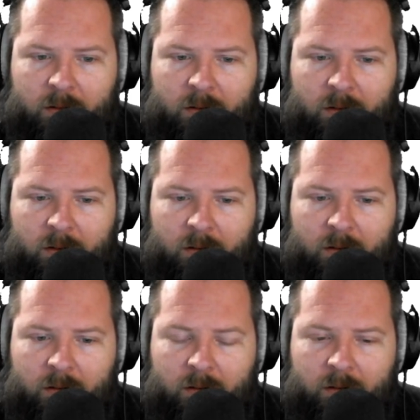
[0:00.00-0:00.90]

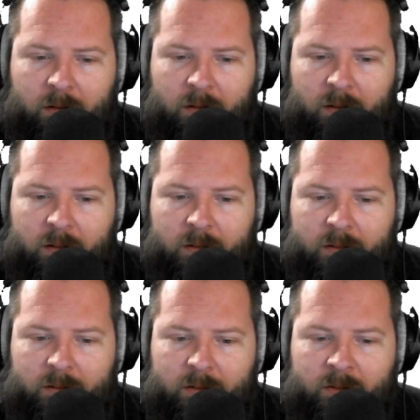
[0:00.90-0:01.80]
Oh,
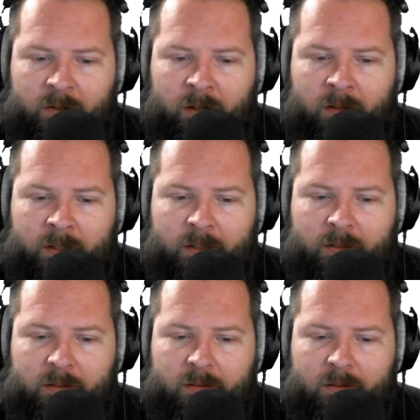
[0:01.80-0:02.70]
struggling.
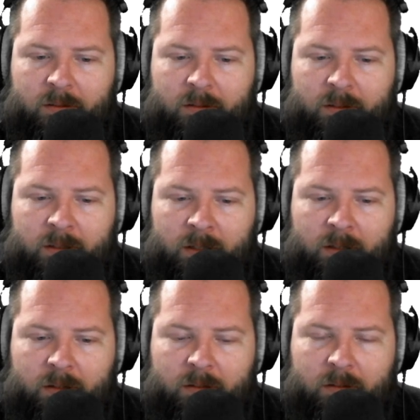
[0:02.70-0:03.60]
Get
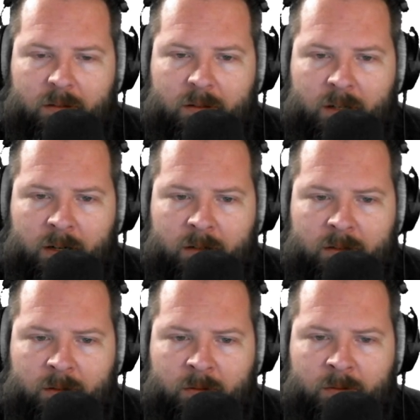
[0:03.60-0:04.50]
there
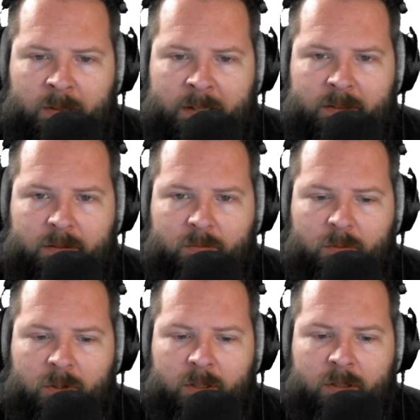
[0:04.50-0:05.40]
to the last
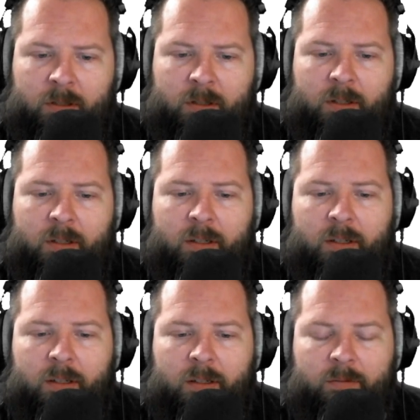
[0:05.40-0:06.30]
one.
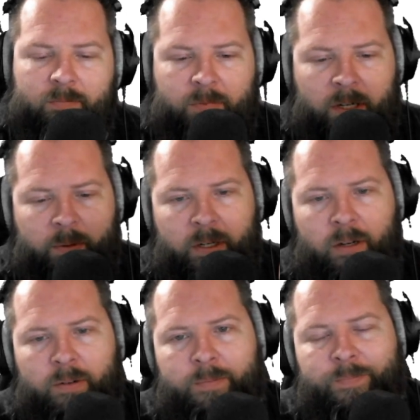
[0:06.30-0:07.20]
There we
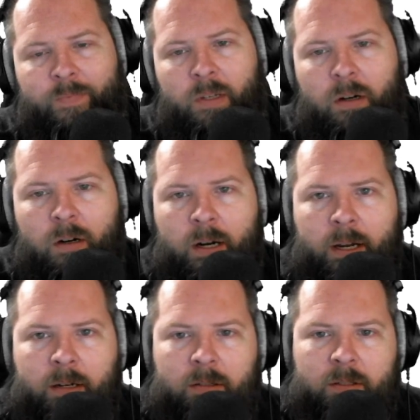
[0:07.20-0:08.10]
go. All
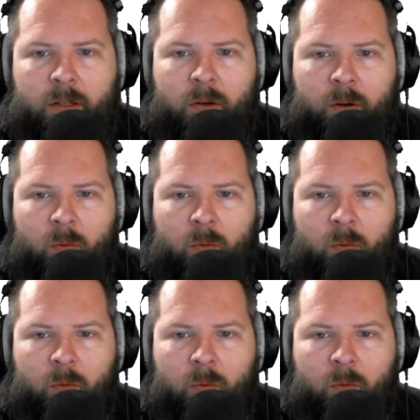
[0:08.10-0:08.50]
right. So it